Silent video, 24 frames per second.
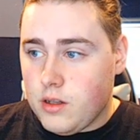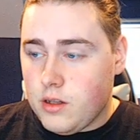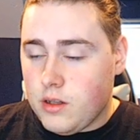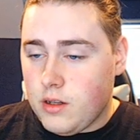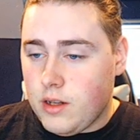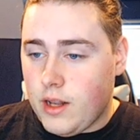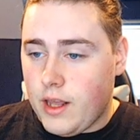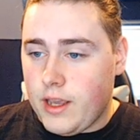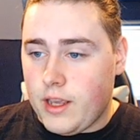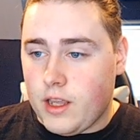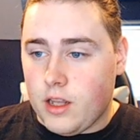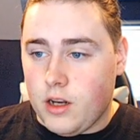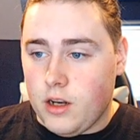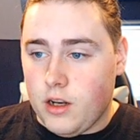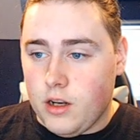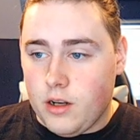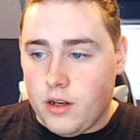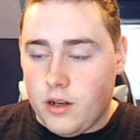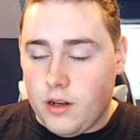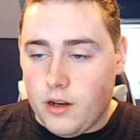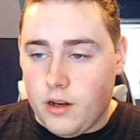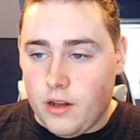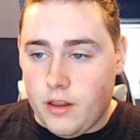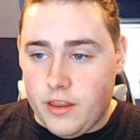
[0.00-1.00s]
Like,
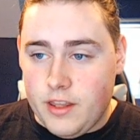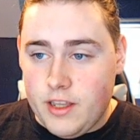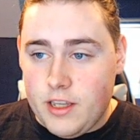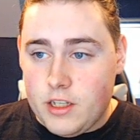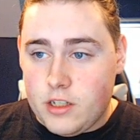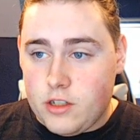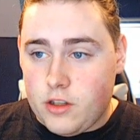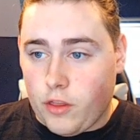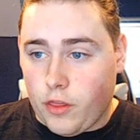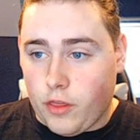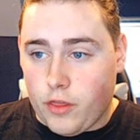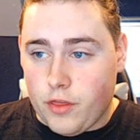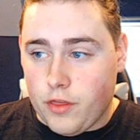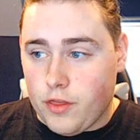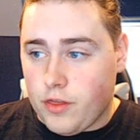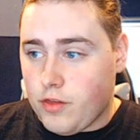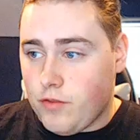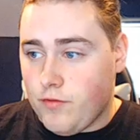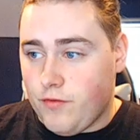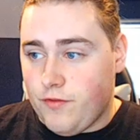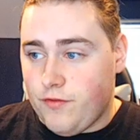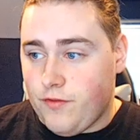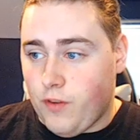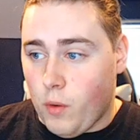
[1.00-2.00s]
these
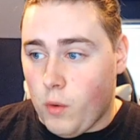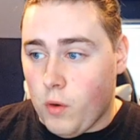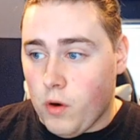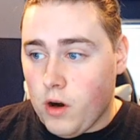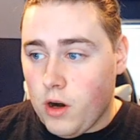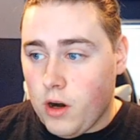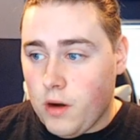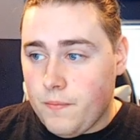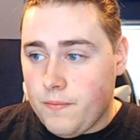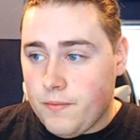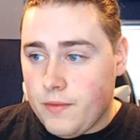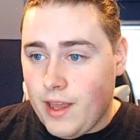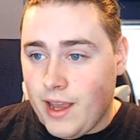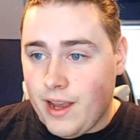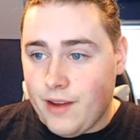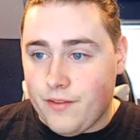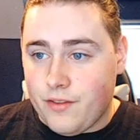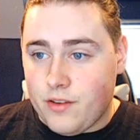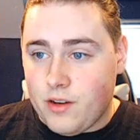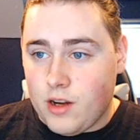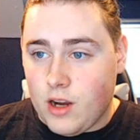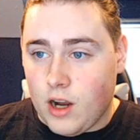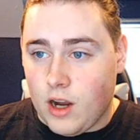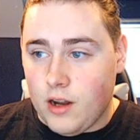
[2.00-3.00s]
4 have...
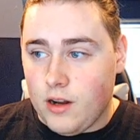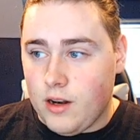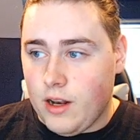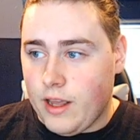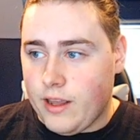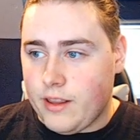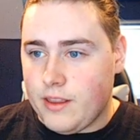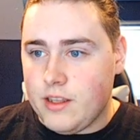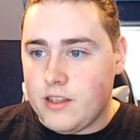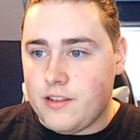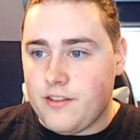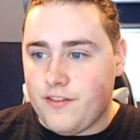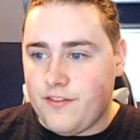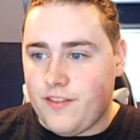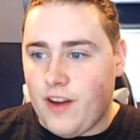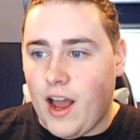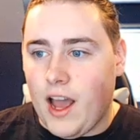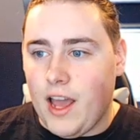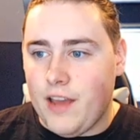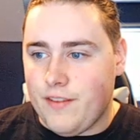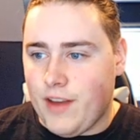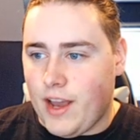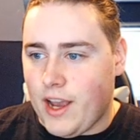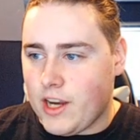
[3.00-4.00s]
Like, these
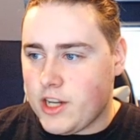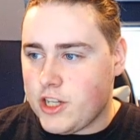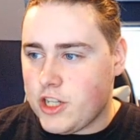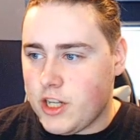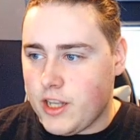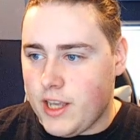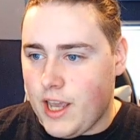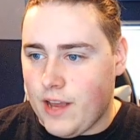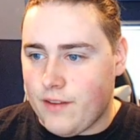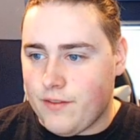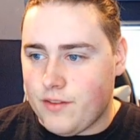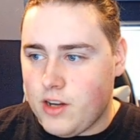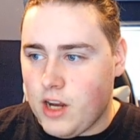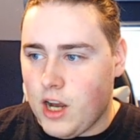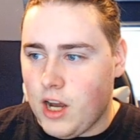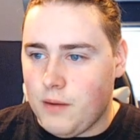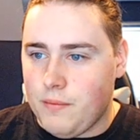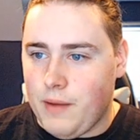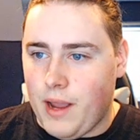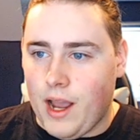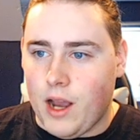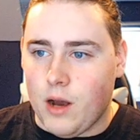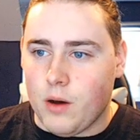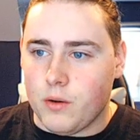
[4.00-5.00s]
5 actually have come
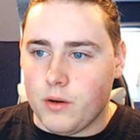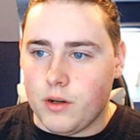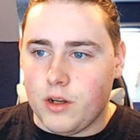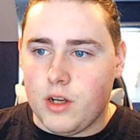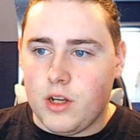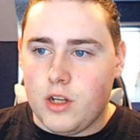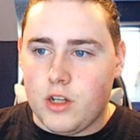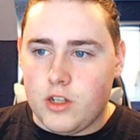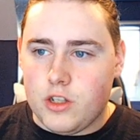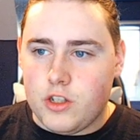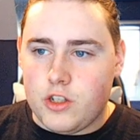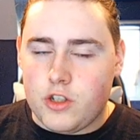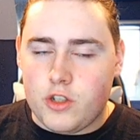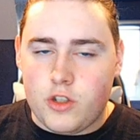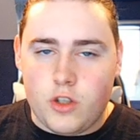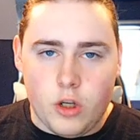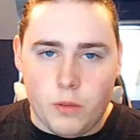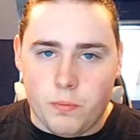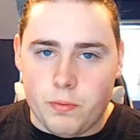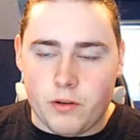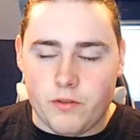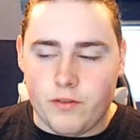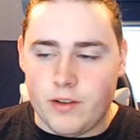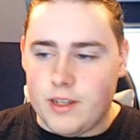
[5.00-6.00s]
out
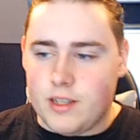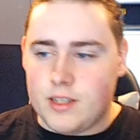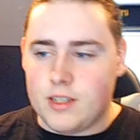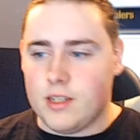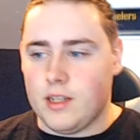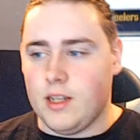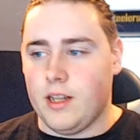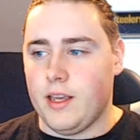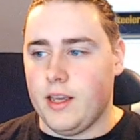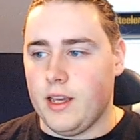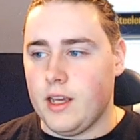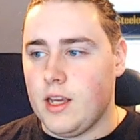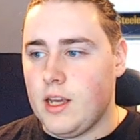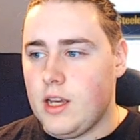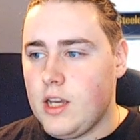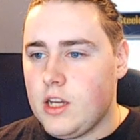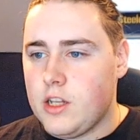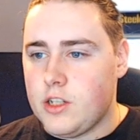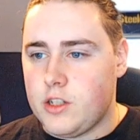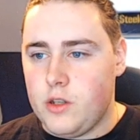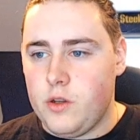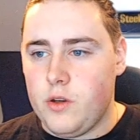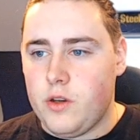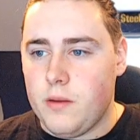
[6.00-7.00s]
super recently.
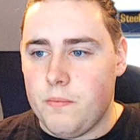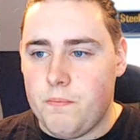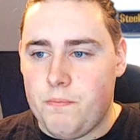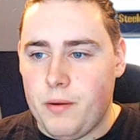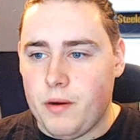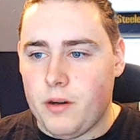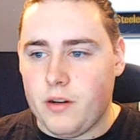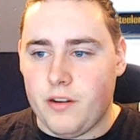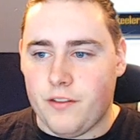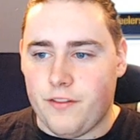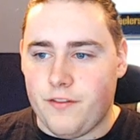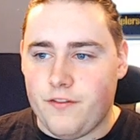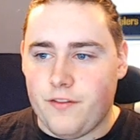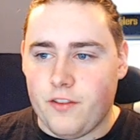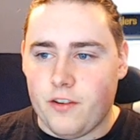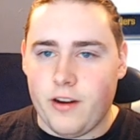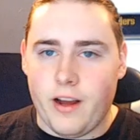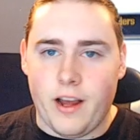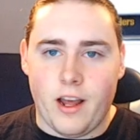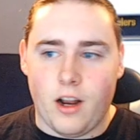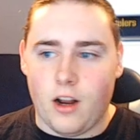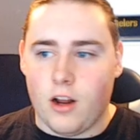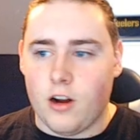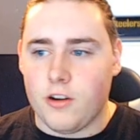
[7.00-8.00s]
So you can build a full
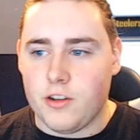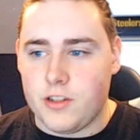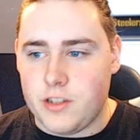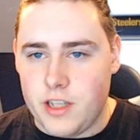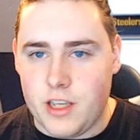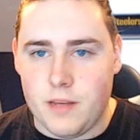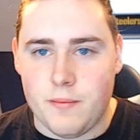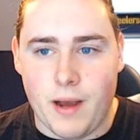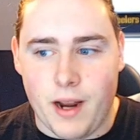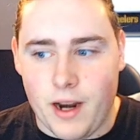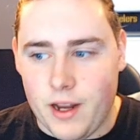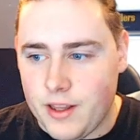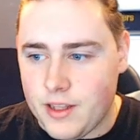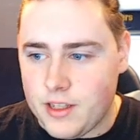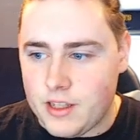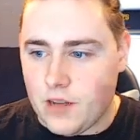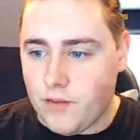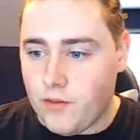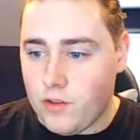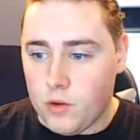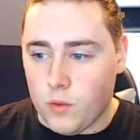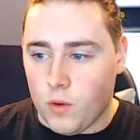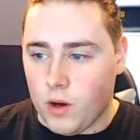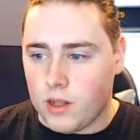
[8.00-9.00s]
LR team out of this if
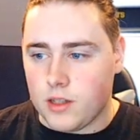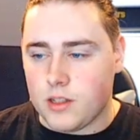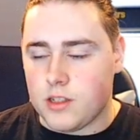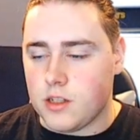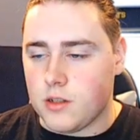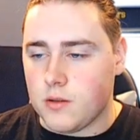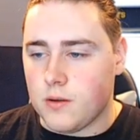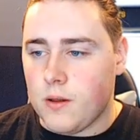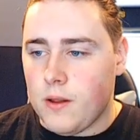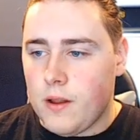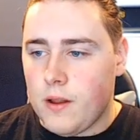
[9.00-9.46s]
you want to.